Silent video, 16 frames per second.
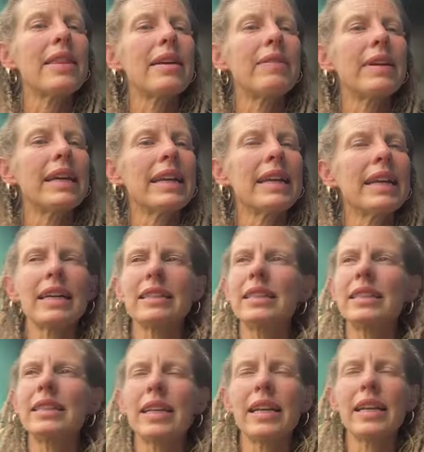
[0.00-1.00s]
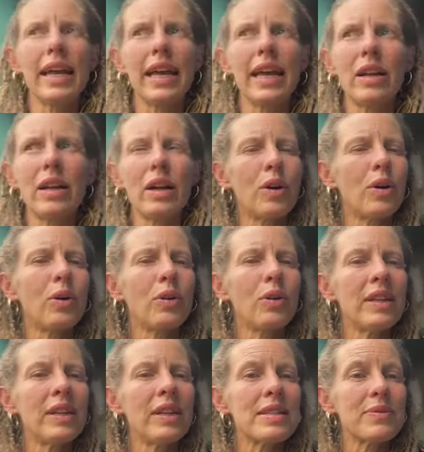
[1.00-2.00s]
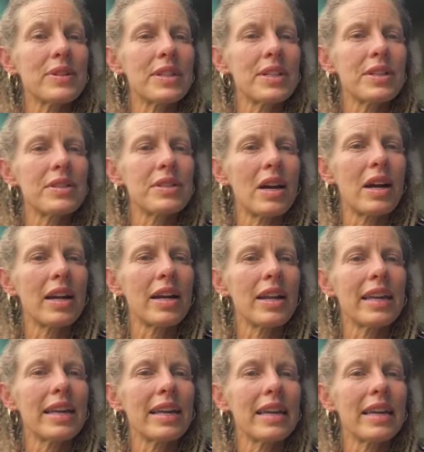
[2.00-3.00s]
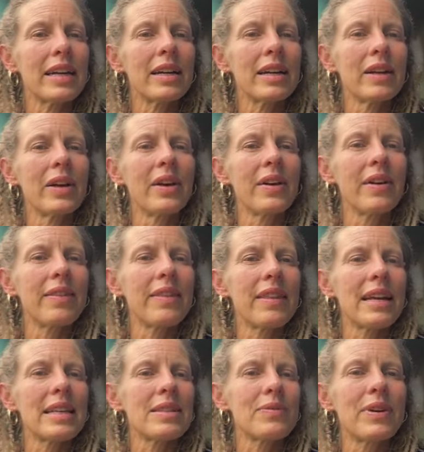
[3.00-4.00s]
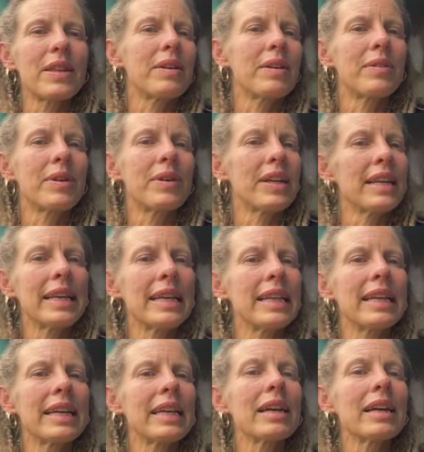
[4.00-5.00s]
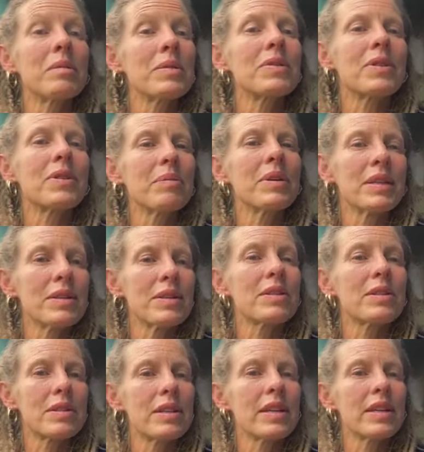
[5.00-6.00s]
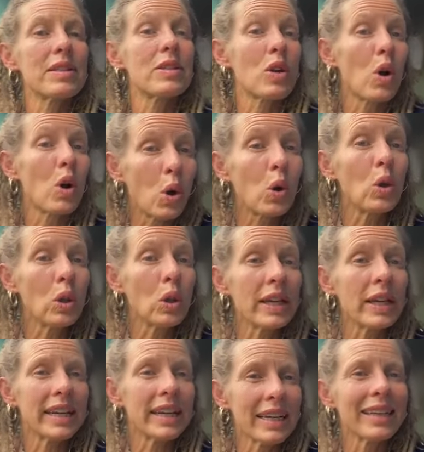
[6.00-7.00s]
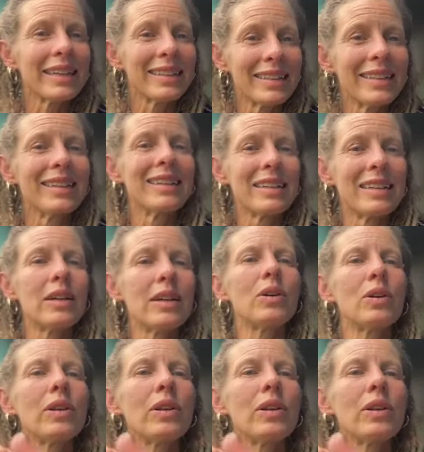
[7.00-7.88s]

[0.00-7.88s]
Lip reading: the reconnection and our wholeness, which is already here. And that's where the word healing comes from, is holing. Holing,